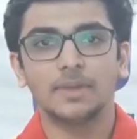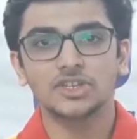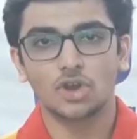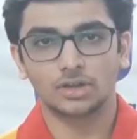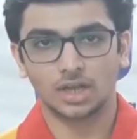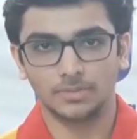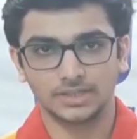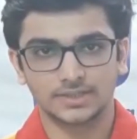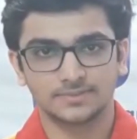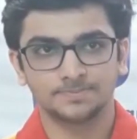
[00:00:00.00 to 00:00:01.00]
my
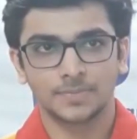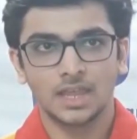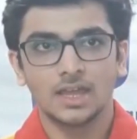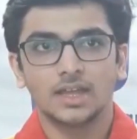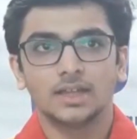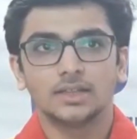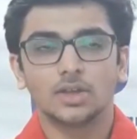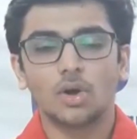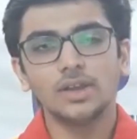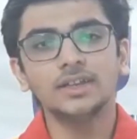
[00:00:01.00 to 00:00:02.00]
shortcomings. The All